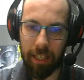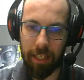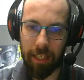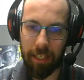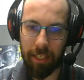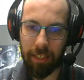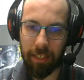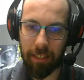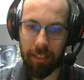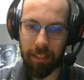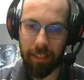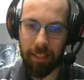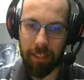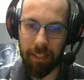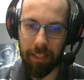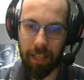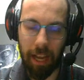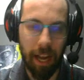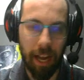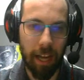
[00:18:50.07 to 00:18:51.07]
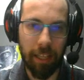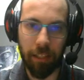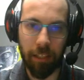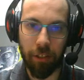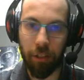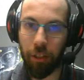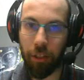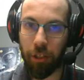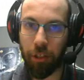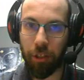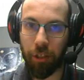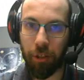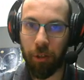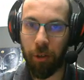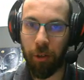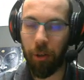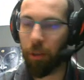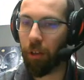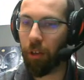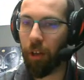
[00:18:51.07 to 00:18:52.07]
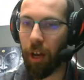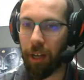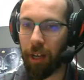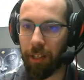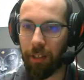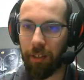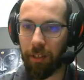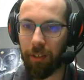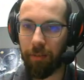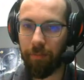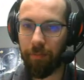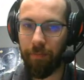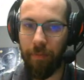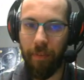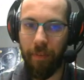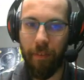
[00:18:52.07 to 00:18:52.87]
and I just could not,